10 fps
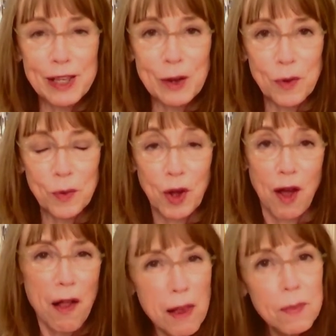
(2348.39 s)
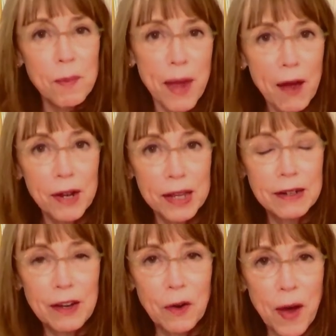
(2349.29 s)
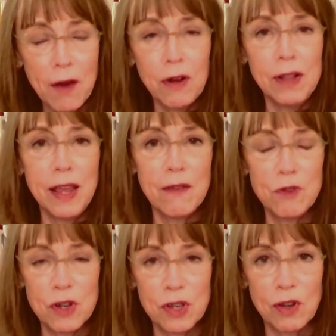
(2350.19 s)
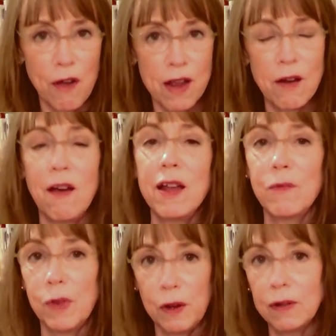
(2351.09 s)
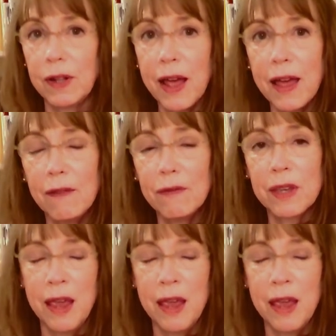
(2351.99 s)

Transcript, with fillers: so calm about it you know how could they have just gone on with their lives